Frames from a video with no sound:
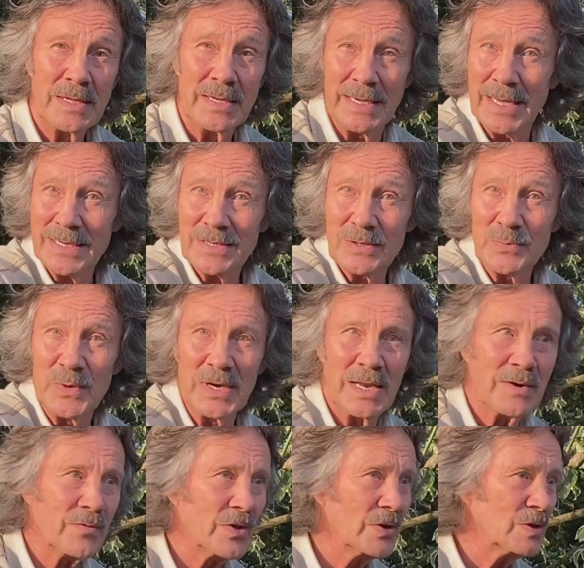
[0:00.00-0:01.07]
Yes, we
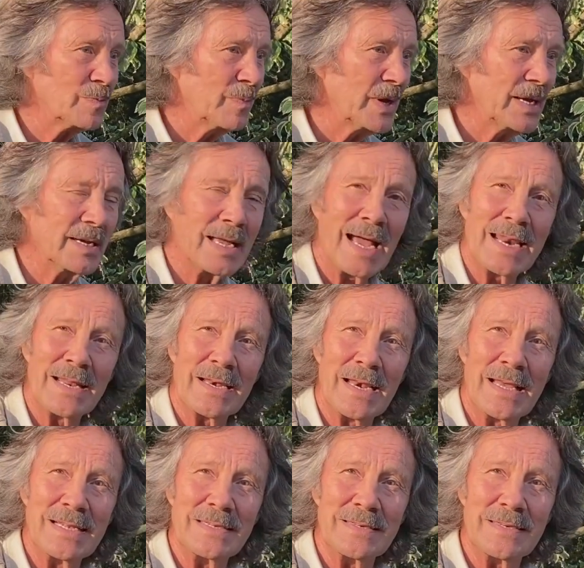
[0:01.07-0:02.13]
love those big Canon
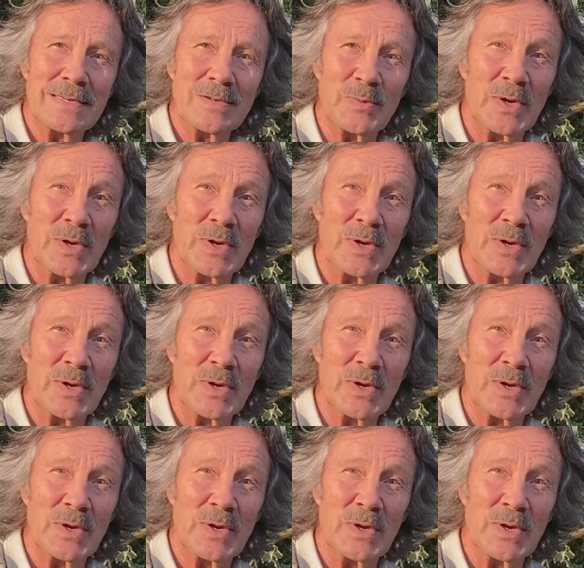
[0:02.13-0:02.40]
lenses,